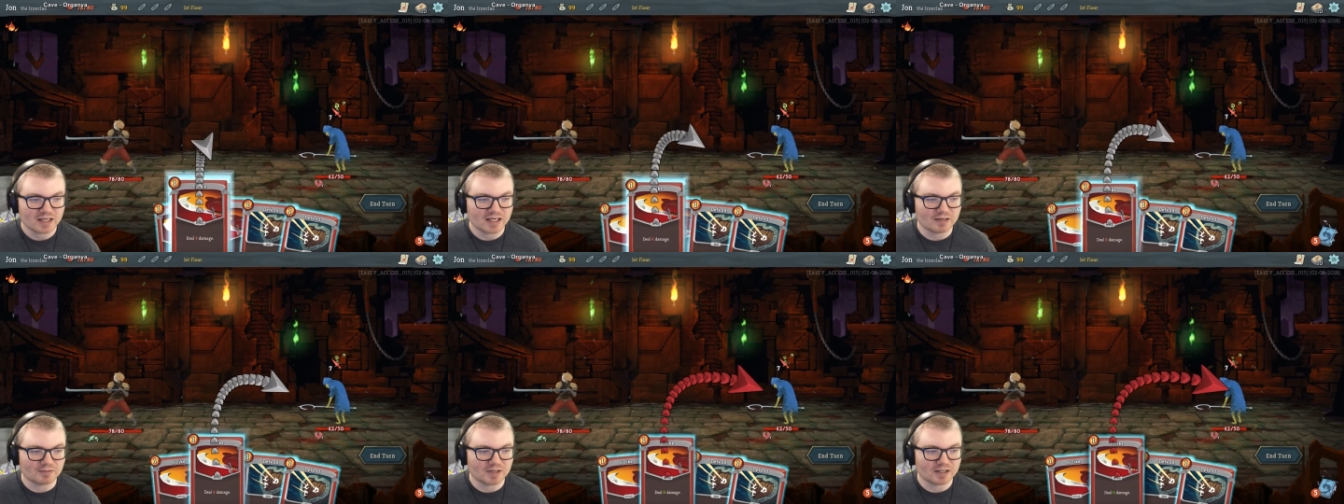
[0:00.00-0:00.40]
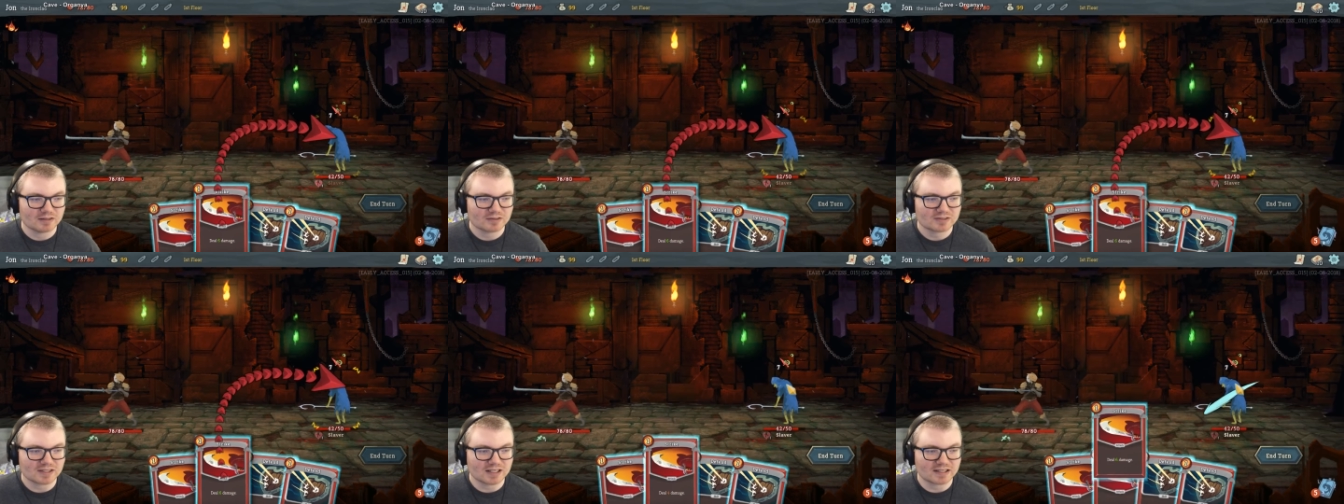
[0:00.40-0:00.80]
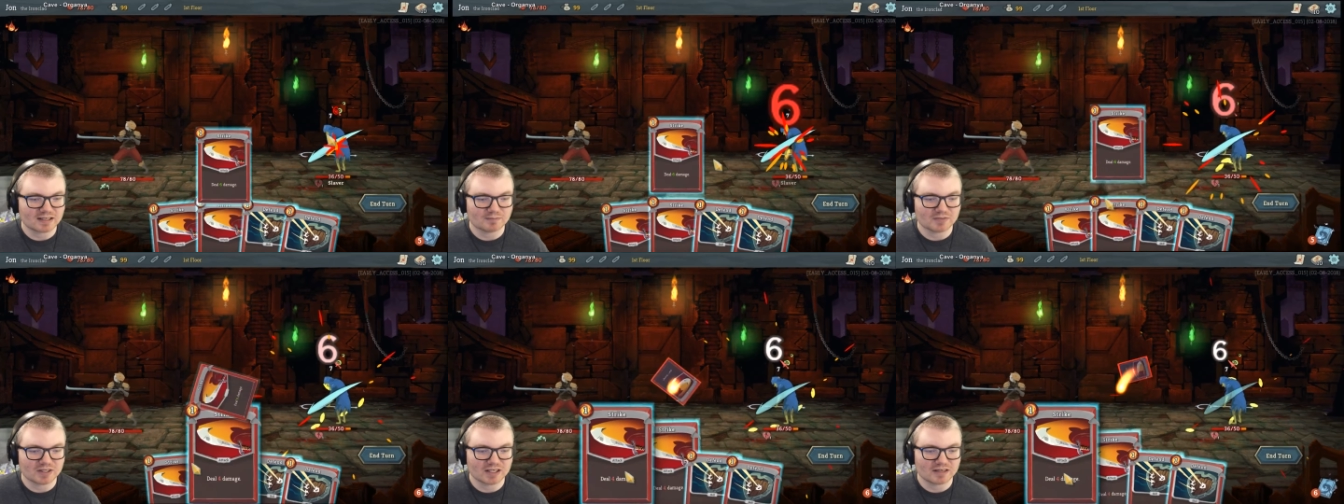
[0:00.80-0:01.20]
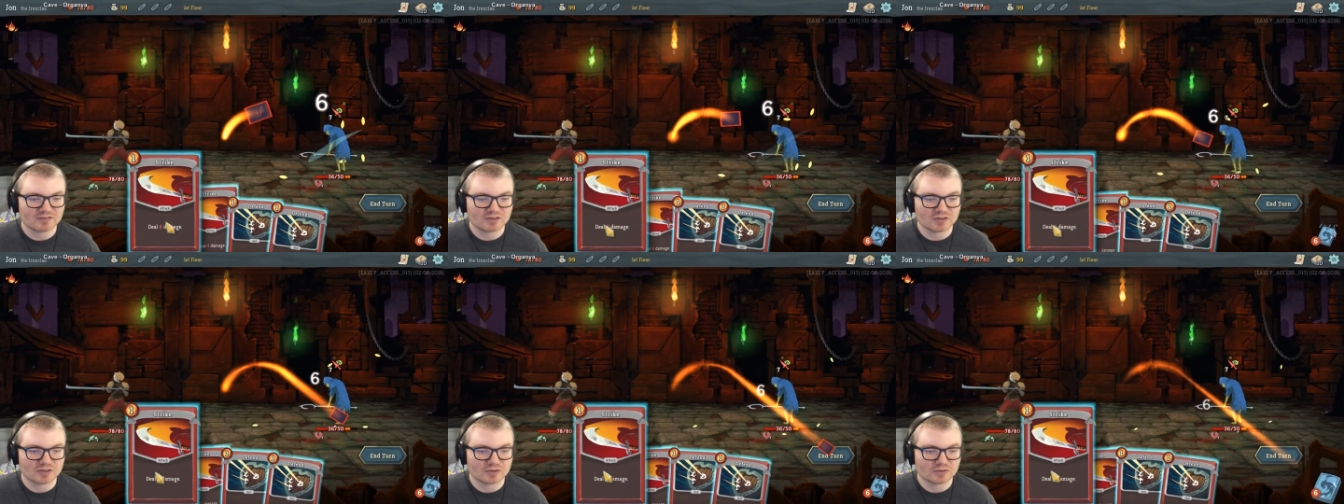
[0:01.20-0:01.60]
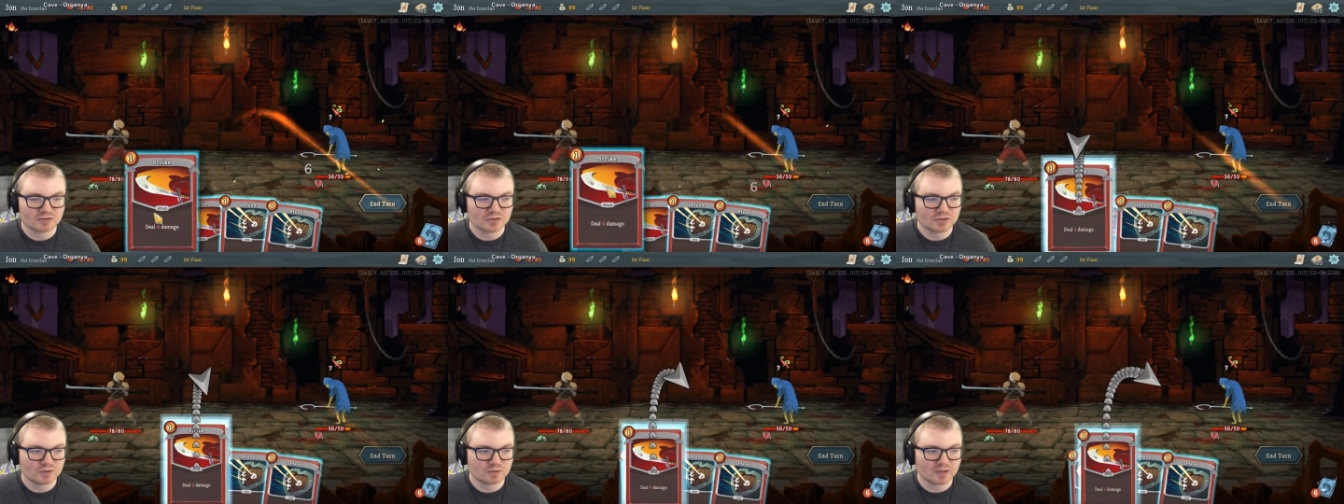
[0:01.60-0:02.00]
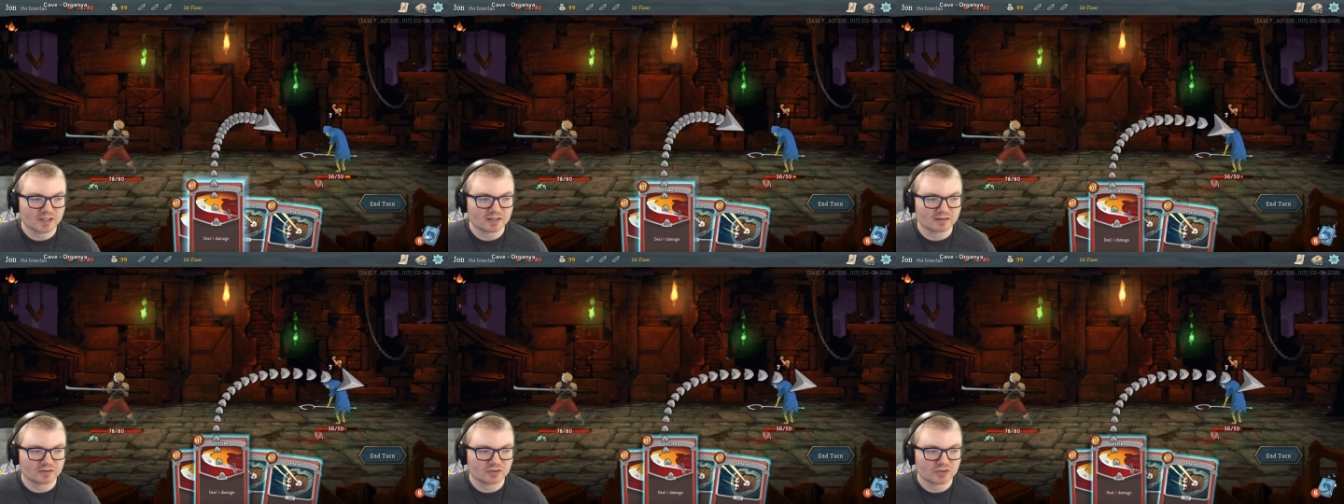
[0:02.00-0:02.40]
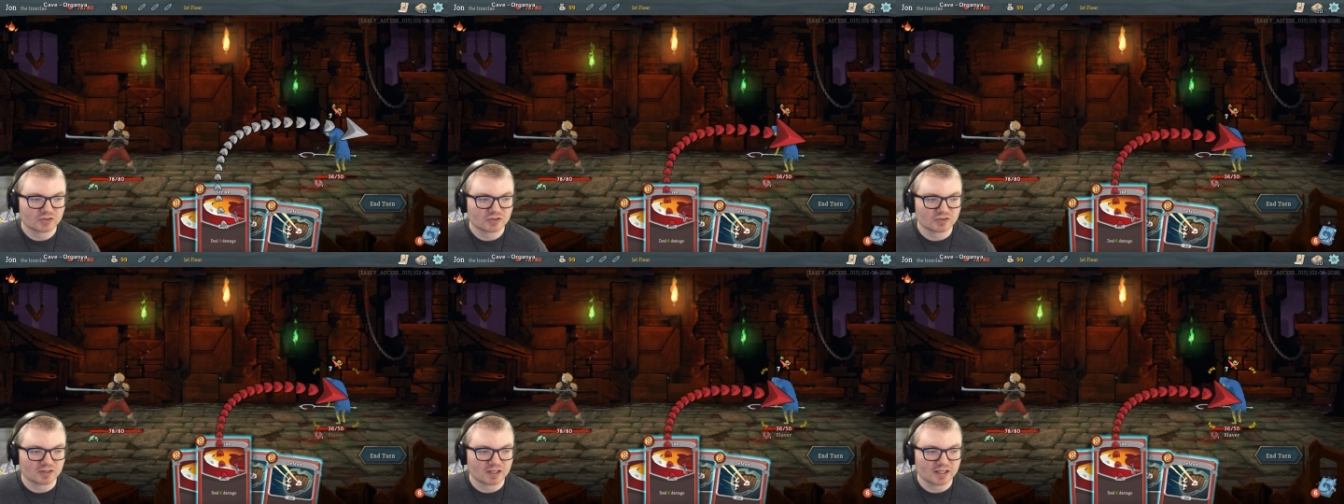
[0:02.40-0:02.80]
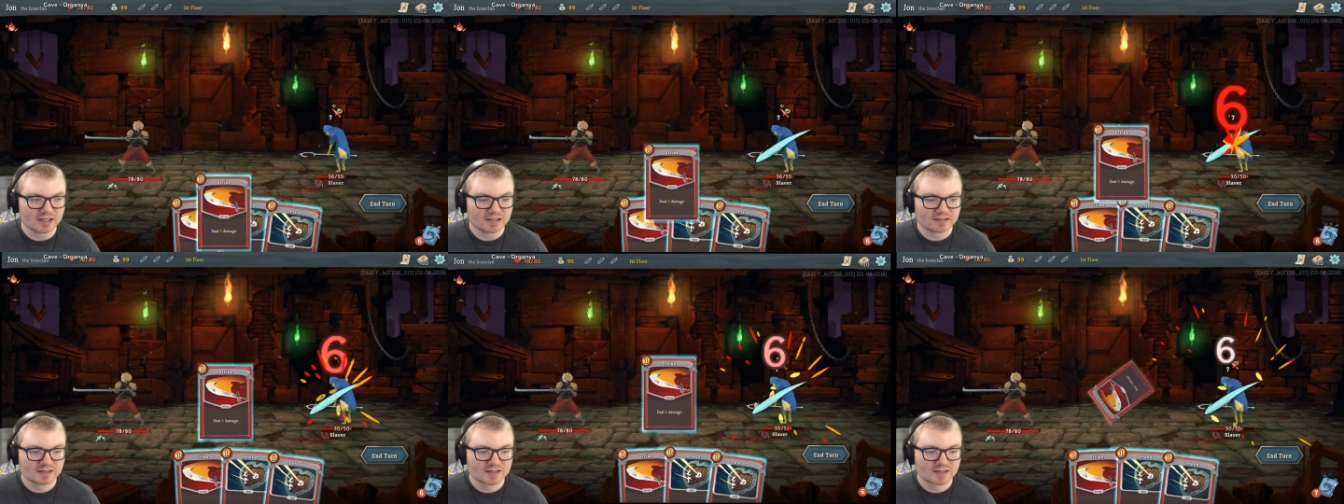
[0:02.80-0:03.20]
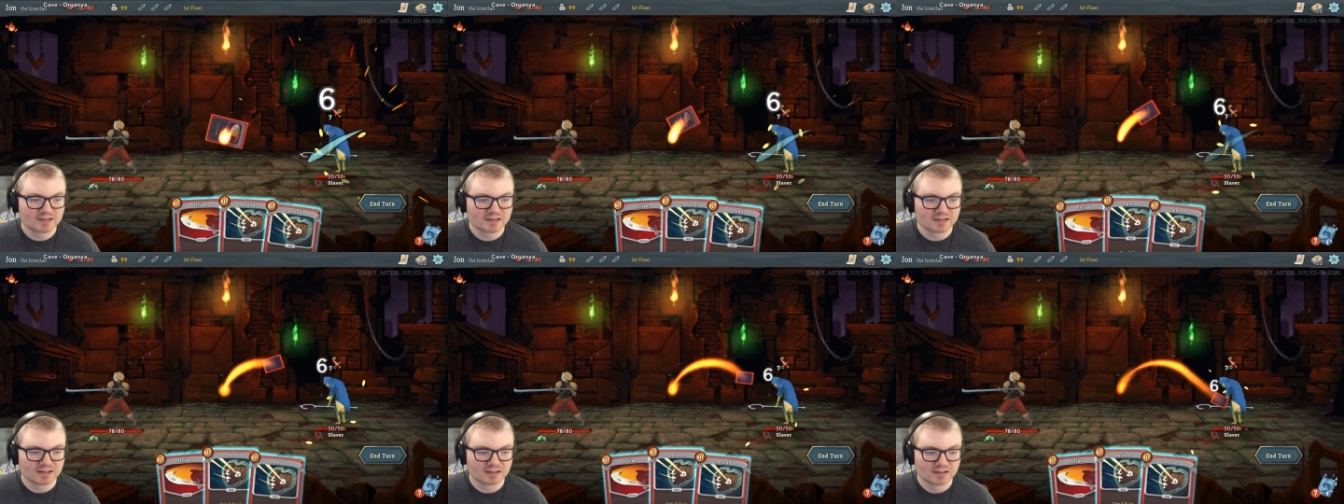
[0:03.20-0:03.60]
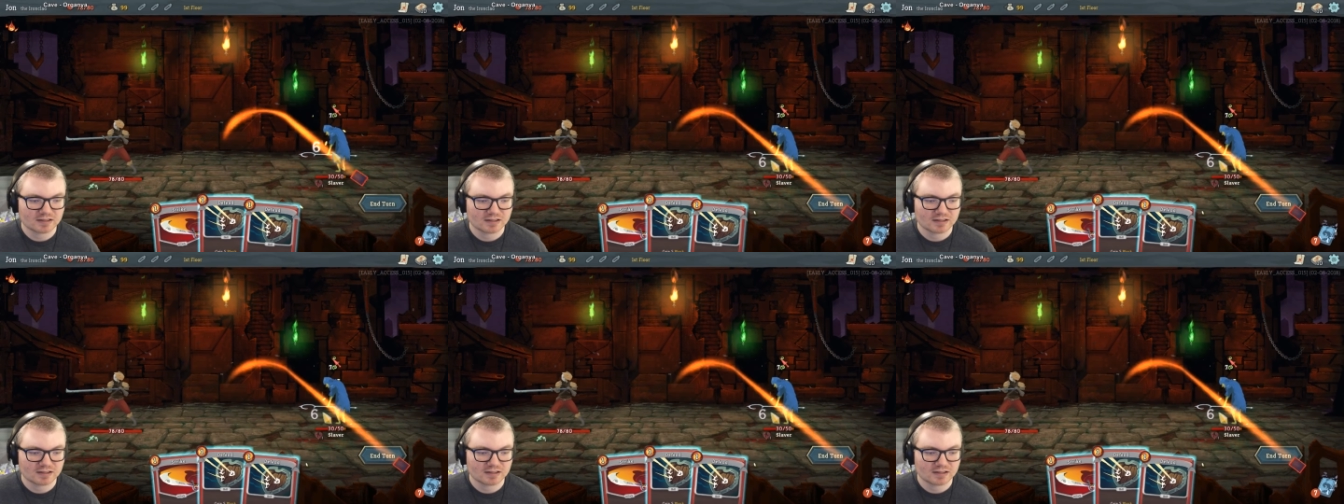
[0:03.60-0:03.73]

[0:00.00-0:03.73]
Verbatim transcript: Anyway, it looks like I'm going to have to do two regular strikes.